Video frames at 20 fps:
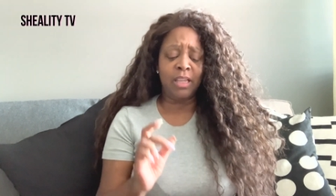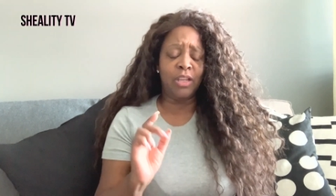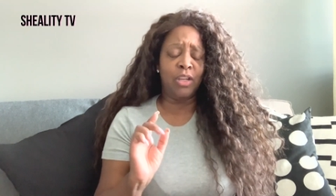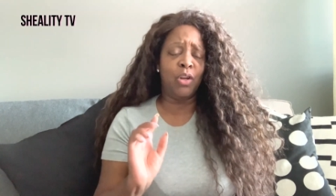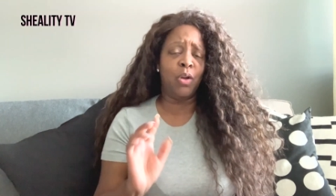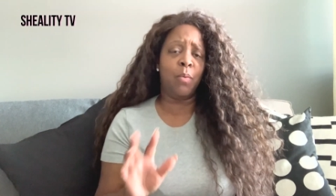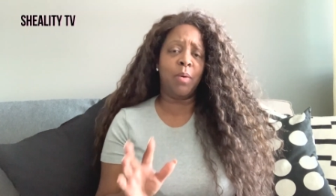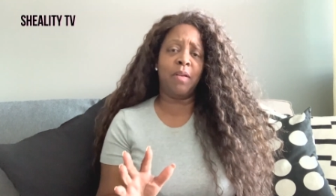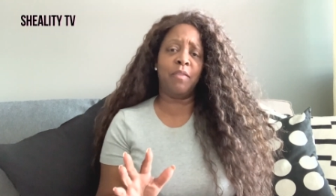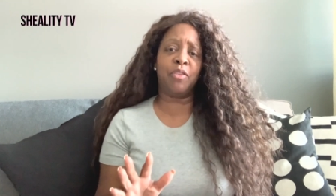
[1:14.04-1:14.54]
you
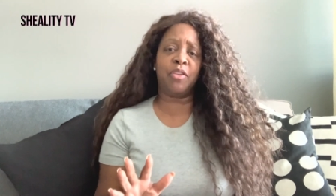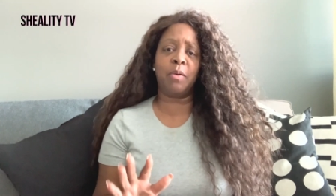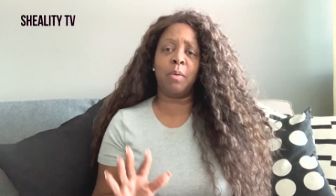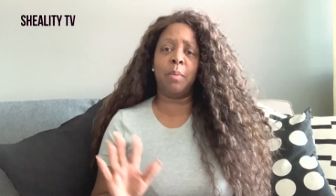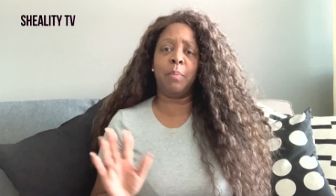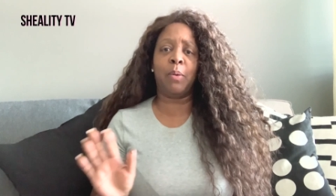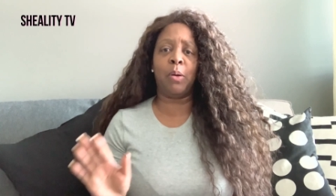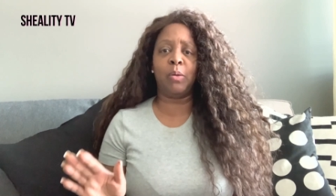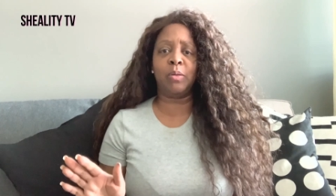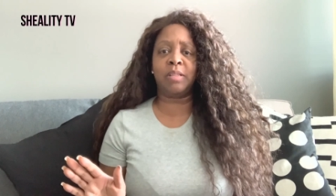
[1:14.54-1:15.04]
know, whenever
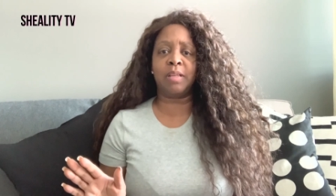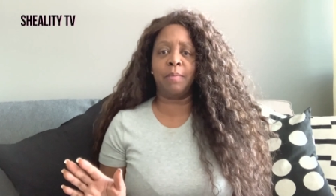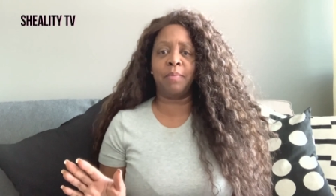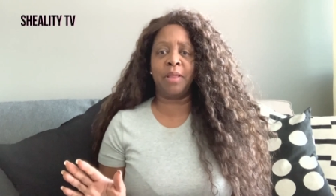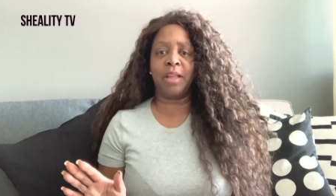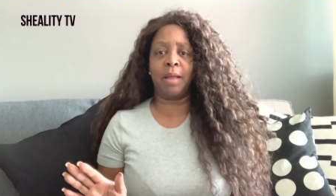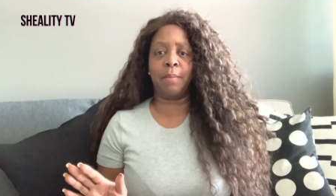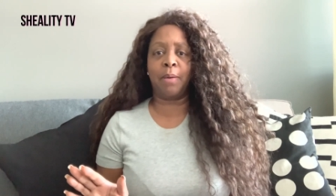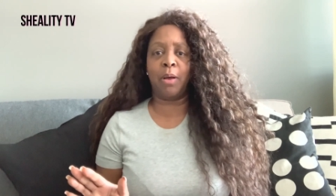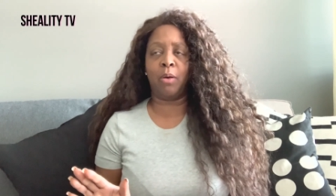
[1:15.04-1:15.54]
someone posts
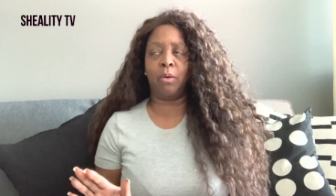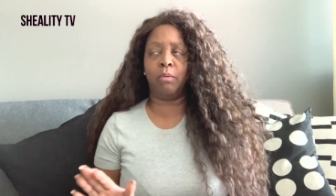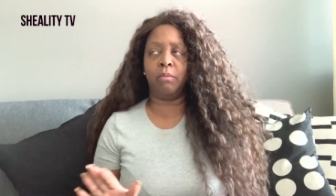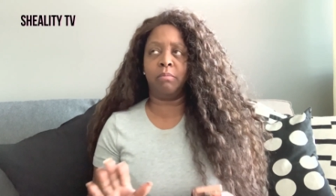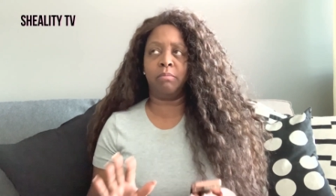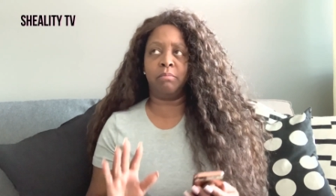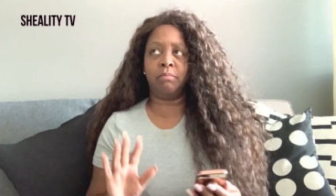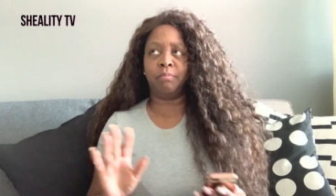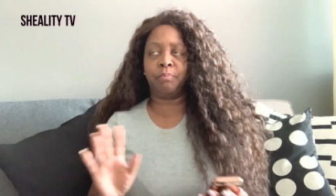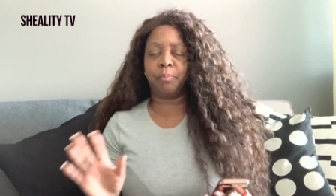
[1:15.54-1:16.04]
something about,
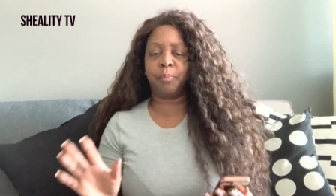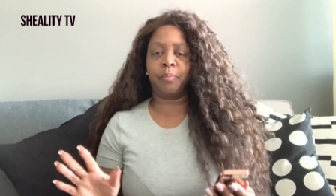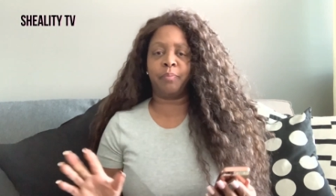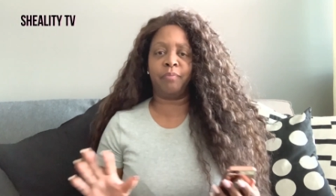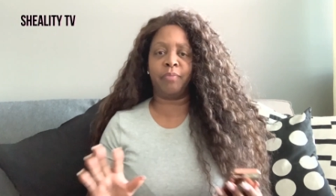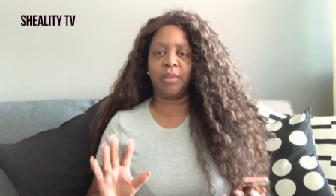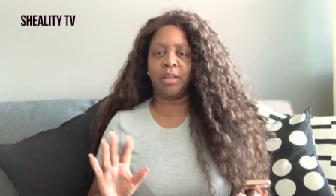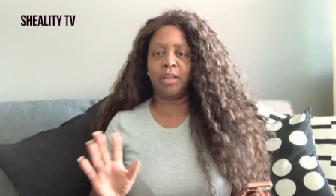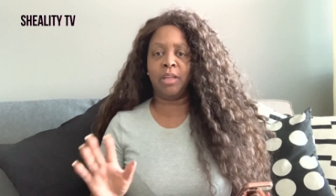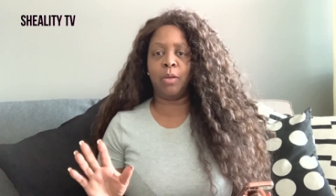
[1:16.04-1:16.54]

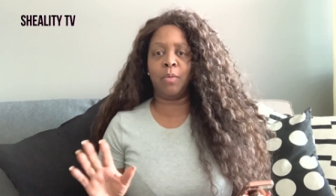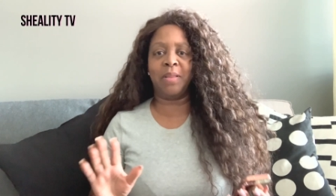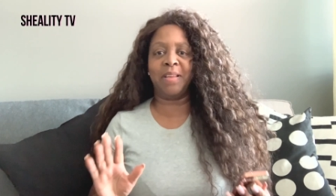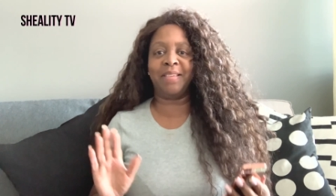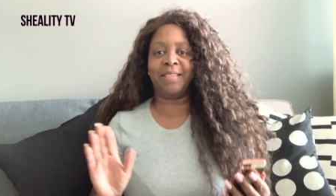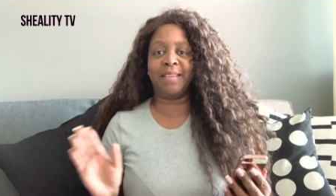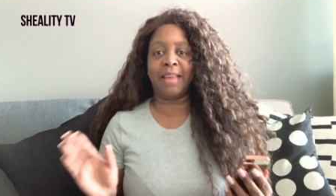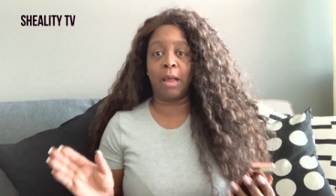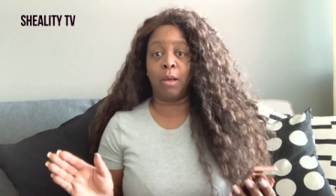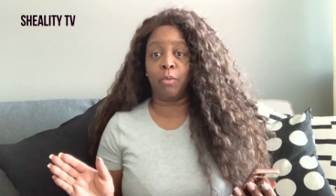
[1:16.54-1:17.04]
you know, that
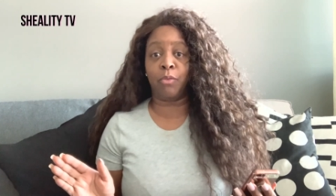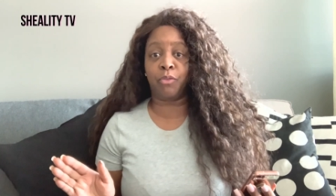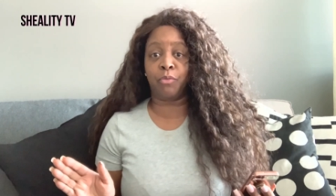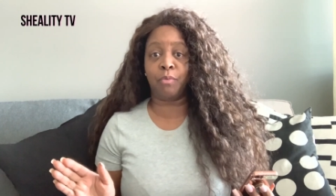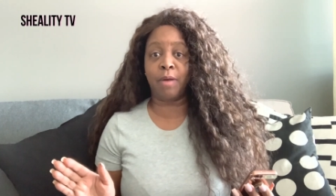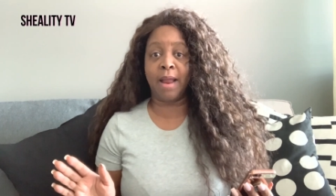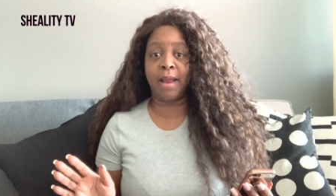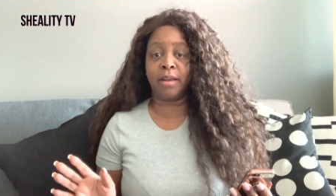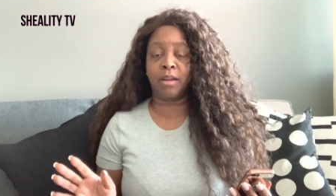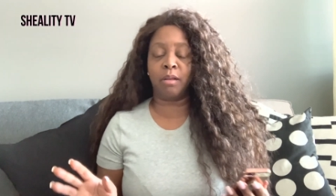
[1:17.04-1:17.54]
sounds
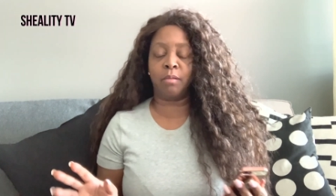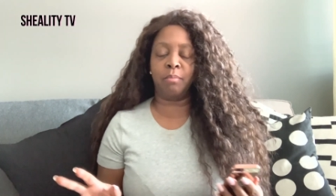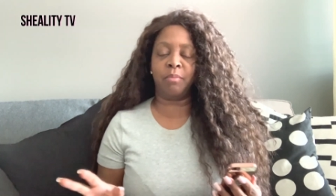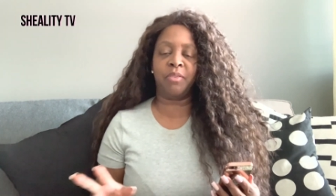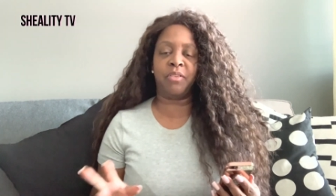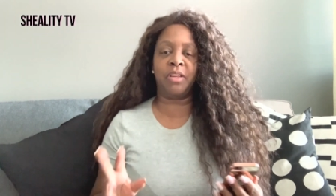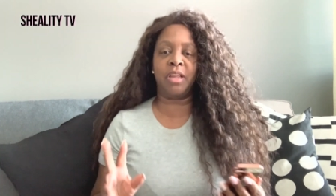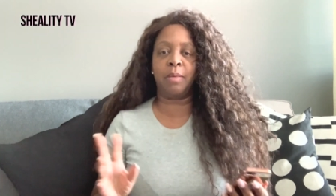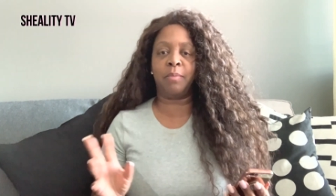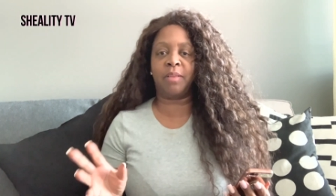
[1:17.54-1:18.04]
random,
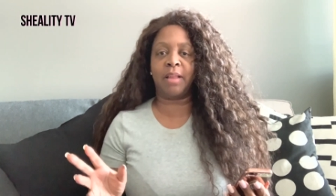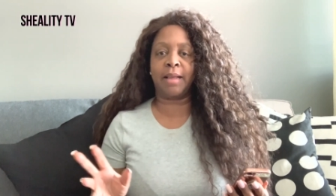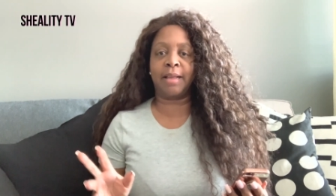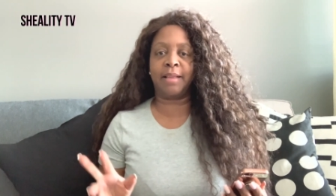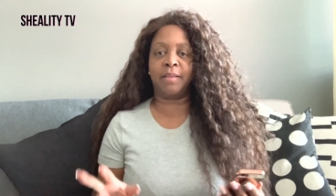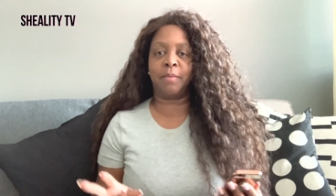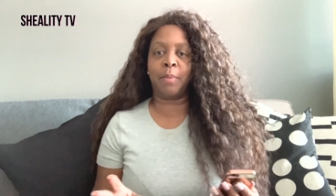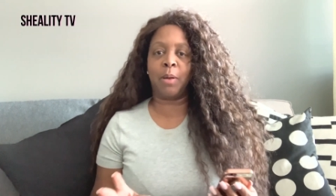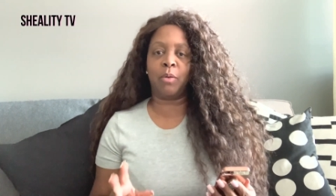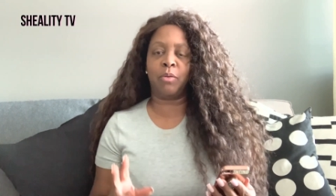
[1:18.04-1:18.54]
seems like
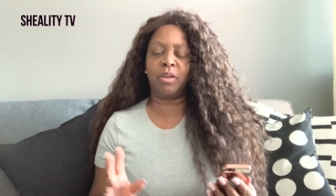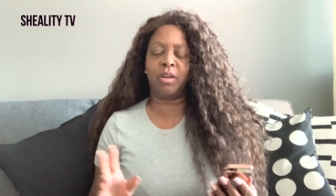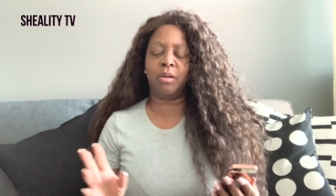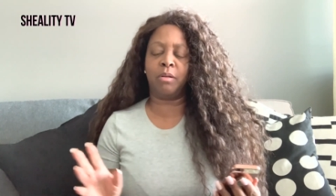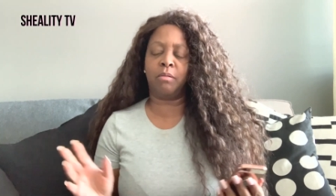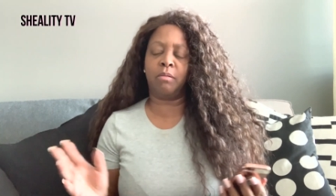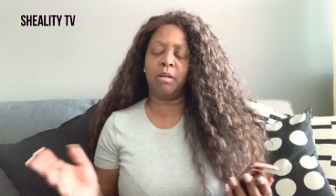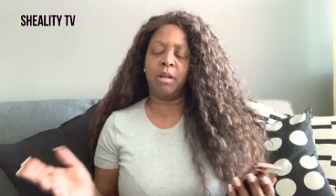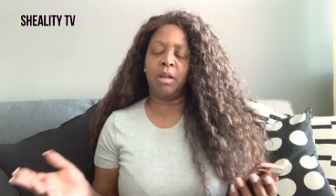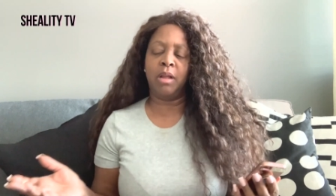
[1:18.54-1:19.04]
it's about, you
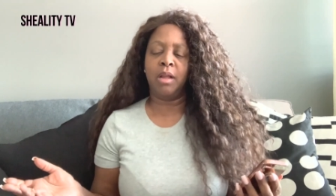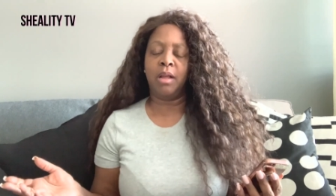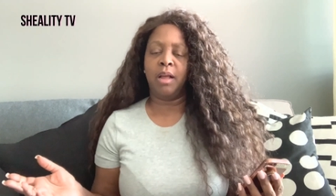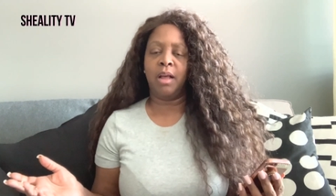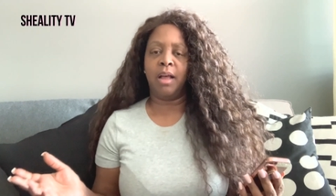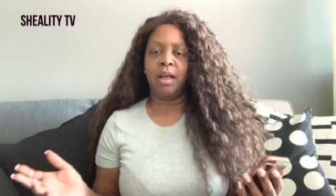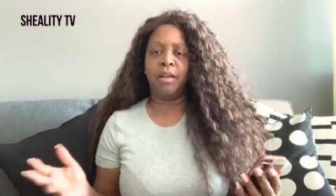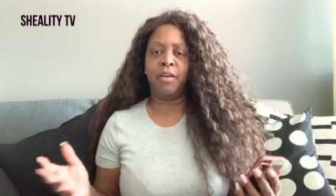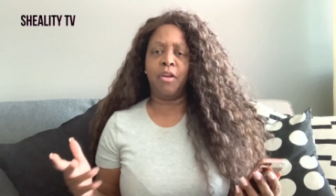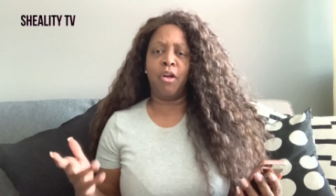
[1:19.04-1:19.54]
know,
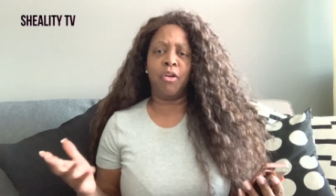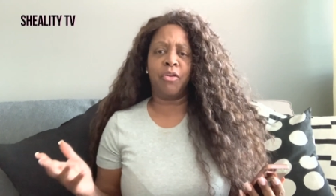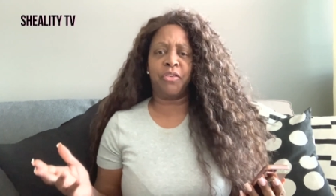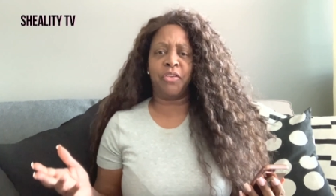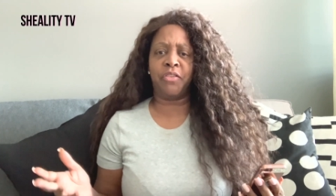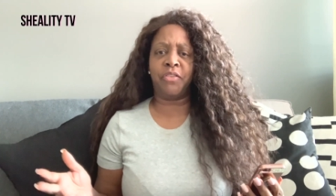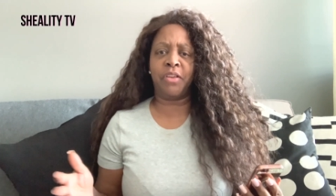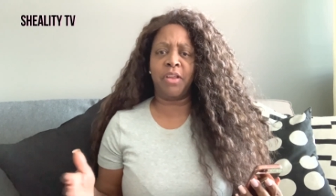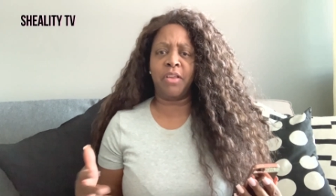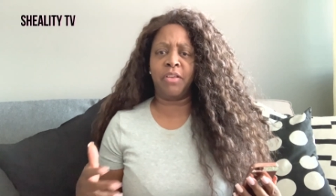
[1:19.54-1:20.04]
a
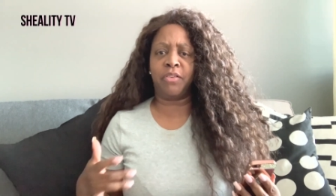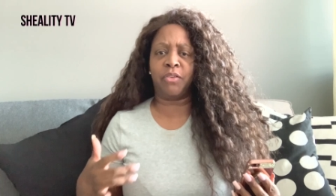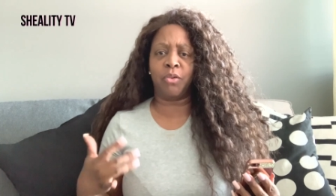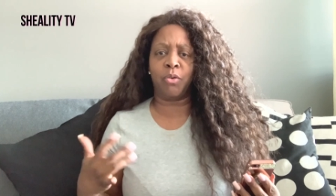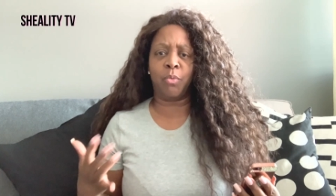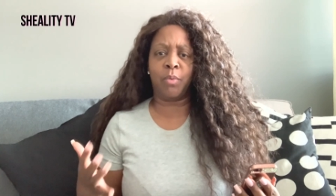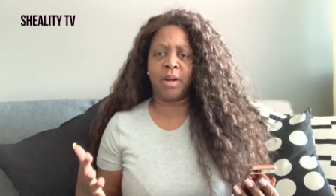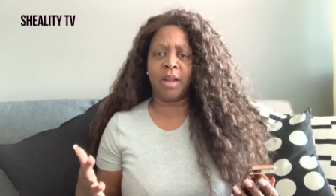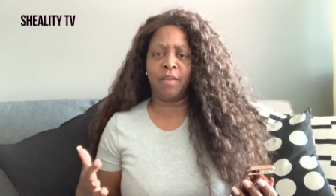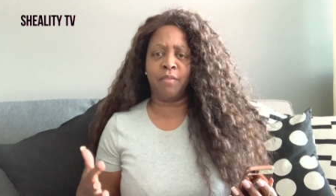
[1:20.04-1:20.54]
narcissist or
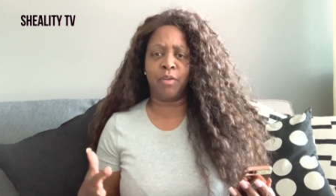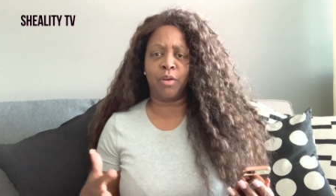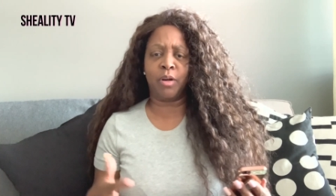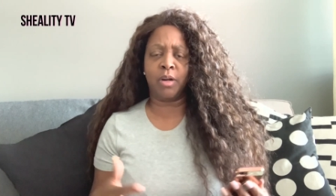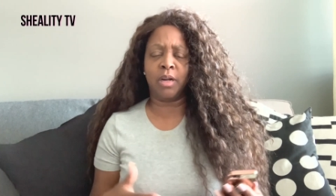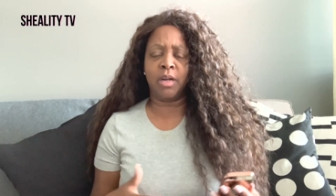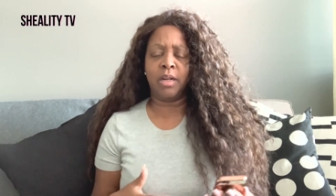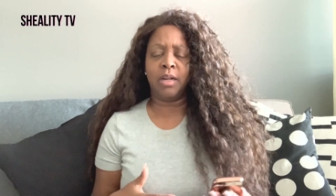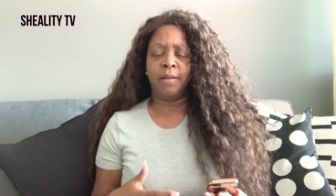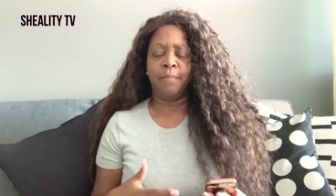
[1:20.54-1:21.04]
whatever,